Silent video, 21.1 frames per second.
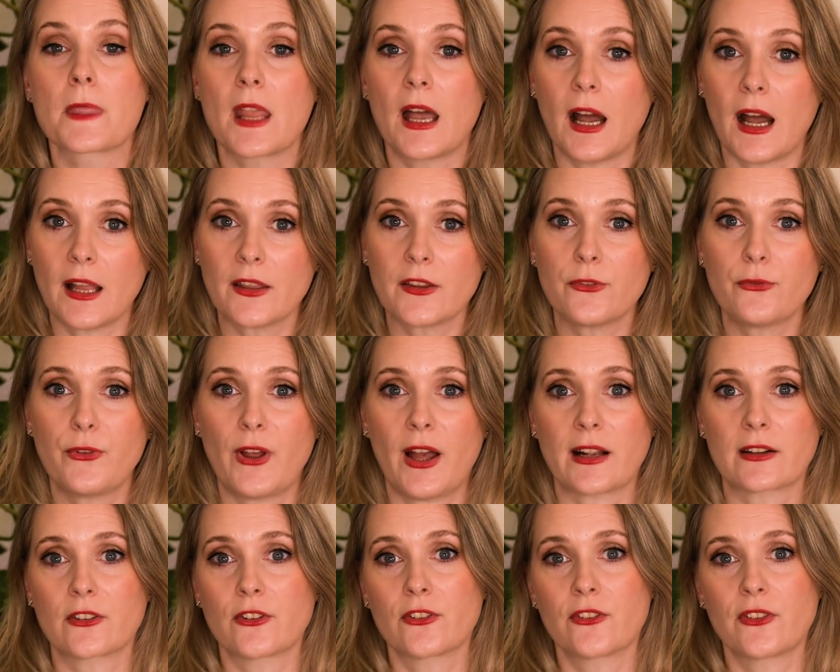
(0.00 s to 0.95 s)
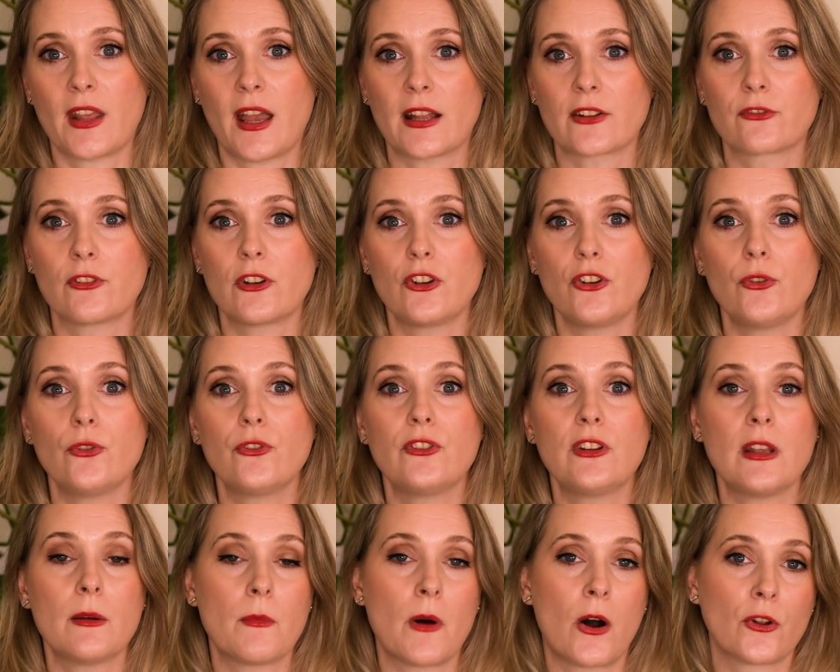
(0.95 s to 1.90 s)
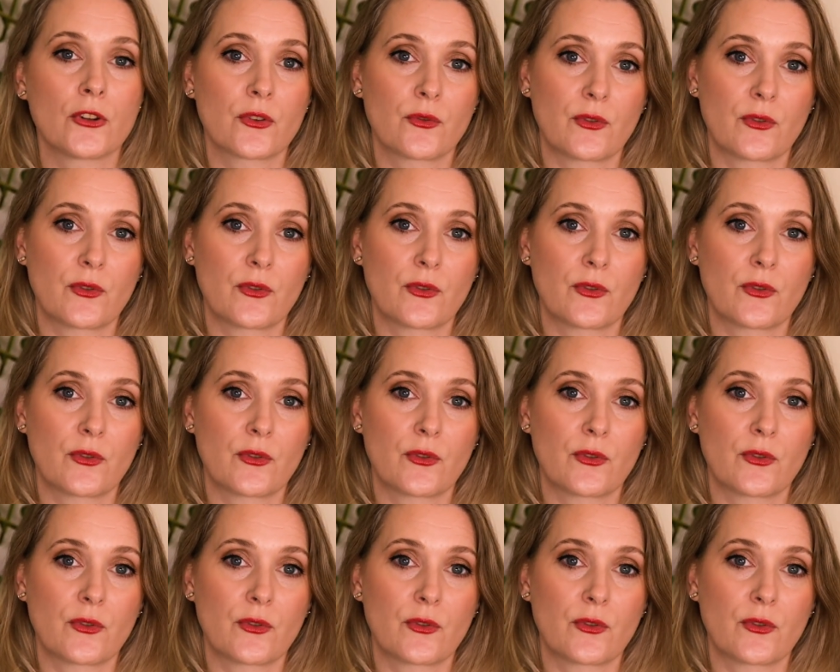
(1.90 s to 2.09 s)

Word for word: Other factors that reduce the amount of